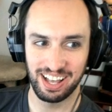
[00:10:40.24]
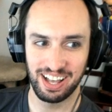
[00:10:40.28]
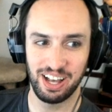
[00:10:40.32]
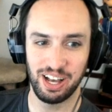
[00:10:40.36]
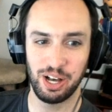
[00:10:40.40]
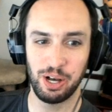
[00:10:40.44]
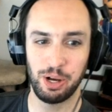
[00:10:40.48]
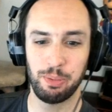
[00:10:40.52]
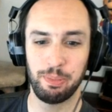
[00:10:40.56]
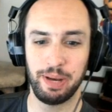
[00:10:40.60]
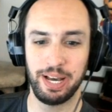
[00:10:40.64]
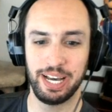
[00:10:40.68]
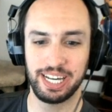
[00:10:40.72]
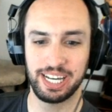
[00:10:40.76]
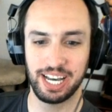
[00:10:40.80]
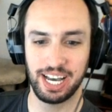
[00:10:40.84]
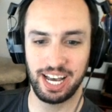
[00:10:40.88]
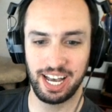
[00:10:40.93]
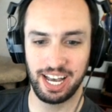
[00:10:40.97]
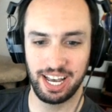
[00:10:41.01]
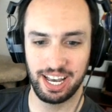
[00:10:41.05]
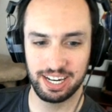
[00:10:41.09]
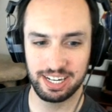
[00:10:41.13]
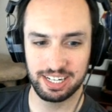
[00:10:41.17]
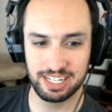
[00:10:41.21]
Oh my
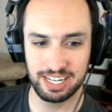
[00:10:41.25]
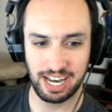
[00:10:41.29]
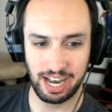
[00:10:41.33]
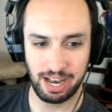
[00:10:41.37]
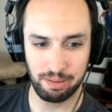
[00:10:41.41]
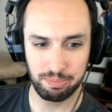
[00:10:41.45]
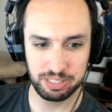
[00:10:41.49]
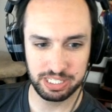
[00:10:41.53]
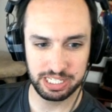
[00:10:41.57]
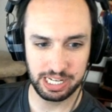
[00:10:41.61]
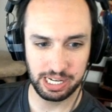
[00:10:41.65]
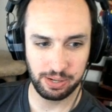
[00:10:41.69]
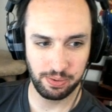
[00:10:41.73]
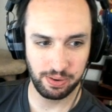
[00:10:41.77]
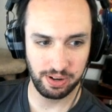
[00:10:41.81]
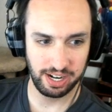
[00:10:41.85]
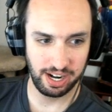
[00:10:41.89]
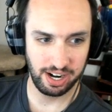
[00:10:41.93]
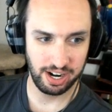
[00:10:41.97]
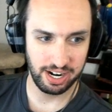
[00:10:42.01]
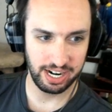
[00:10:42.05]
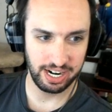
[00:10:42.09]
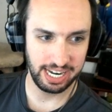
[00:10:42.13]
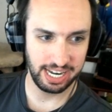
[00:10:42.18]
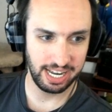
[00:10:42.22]
God! Top secret
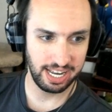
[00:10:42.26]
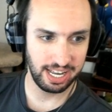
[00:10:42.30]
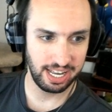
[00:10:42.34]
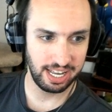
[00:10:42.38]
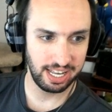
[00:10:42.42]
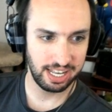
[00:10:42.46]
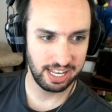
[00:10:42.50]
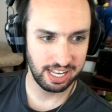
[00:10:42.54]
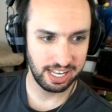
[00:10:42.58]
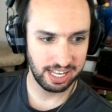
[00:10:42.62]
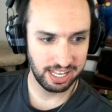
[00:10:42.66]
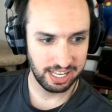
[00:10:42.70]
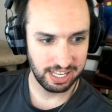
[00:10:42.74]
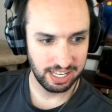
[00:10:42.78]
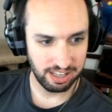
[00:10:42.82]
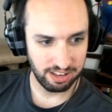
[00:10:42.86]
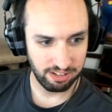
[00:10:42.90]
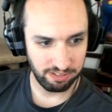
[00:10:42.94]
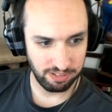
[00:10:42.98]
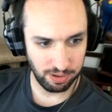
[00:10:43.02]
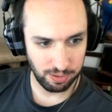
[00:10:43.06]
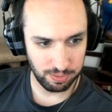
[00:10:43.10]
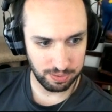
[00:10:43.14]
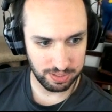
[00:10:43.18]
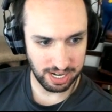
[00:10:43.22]
area.
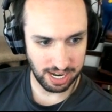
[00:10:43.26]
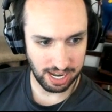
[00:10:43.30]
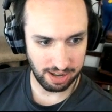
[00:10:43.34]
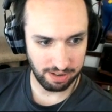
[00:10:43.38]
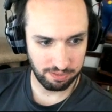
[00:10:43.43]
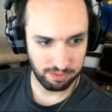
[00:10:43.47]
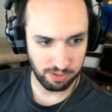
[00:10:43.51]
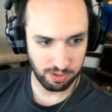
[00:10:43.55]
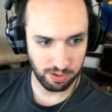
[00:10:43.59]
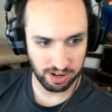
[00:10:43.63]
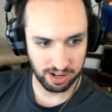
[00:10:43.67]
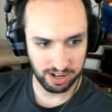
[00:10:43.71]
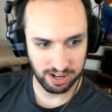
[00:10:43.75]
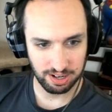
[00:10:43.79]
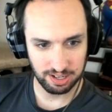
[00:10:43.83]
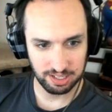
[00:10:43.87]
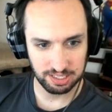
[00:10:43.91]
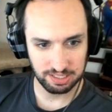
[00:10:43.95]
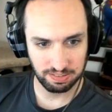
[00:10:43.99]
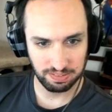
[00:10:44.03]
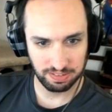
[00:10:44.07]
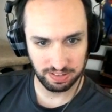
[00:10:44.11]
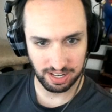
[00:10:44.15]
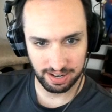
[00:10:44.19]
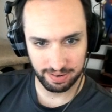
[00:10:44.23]
View top four cards
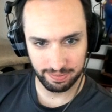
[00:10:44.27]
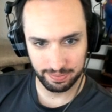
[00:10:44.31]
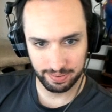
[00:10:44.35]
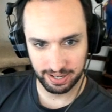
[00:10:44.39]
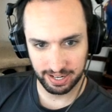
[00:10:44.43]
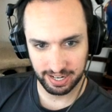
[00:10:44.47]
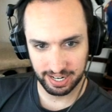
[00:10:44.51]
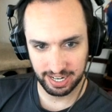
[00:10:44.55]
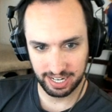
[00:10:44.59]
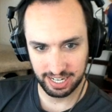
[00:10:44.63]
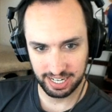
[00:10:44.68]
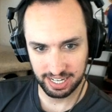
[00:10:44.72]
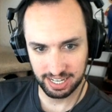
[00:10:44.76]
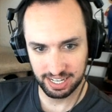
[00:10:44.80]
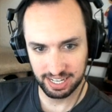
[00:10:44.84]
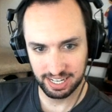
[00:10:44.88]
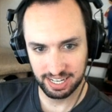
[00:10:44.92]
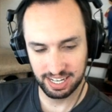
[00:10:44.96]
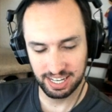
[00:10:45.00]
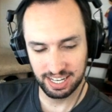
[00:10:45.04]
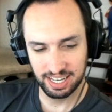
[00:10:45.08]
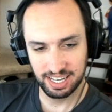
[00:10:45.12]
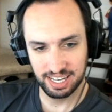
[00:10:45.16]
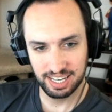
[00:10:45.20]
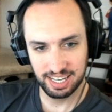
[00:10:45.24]
of library.
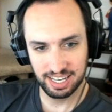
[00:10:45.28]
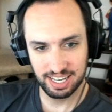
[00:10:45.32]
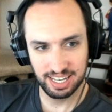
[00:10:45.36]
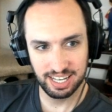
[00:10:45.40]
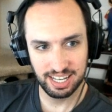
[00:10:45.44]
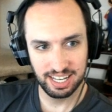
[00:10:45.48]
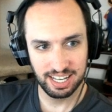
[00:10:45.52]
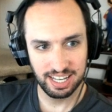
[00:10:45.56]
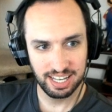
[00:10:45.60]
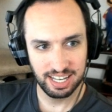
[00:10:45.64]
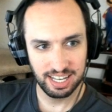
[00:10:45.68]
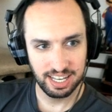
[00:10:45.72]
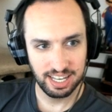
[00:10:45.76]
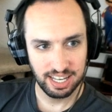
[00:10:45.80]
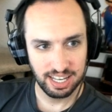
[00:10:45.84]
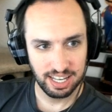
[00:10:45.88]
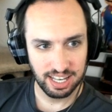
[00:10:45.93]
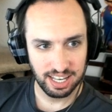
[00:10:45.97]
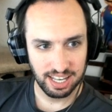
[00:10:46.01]
Oh.